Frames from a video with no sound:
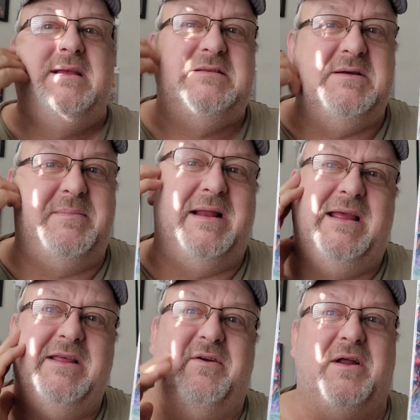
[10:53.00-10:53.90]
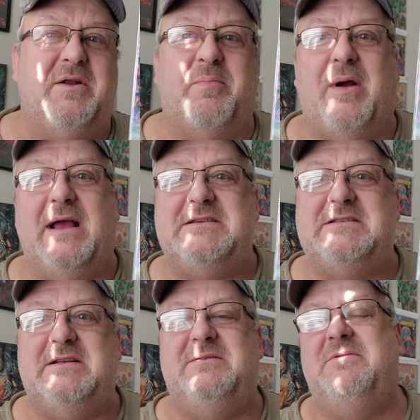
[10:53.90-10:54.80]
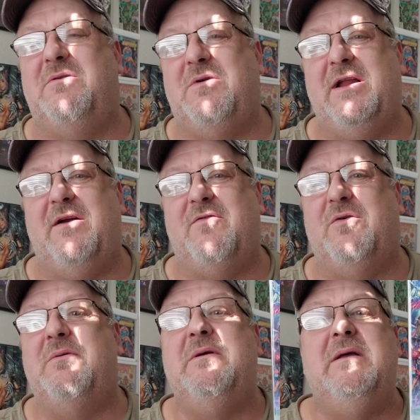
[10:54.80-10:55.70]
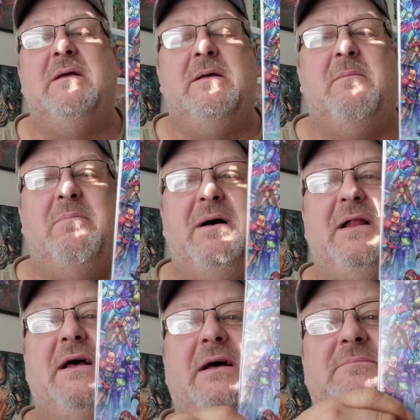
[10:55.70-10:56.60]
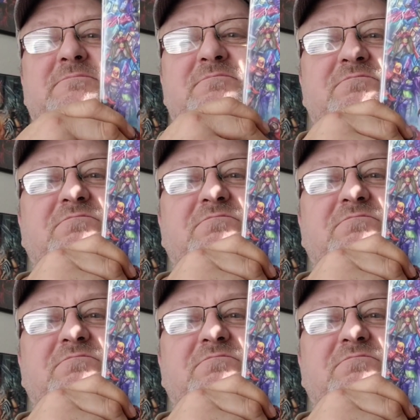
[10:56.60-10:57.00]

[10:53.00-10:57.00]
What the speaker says: somebody either underpriced it or whatever, but